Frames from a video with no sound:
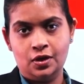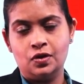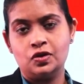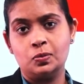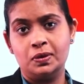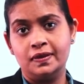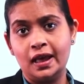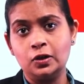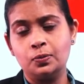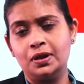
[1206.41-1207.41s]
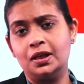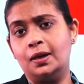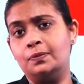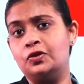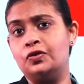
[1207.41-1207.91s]
So with that, we
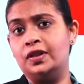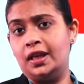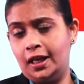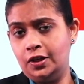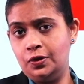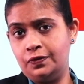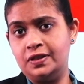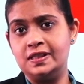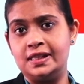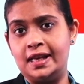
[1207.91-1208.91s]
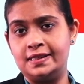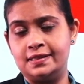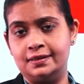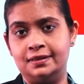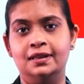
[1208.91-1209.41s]
come to the end of this
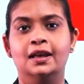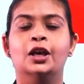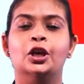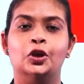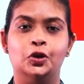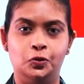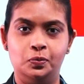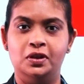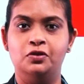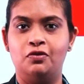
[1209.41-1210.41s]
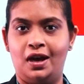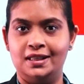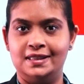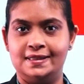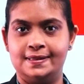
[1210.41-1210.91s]
lesson, human
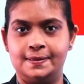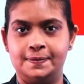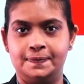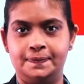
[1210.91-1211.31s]
rights.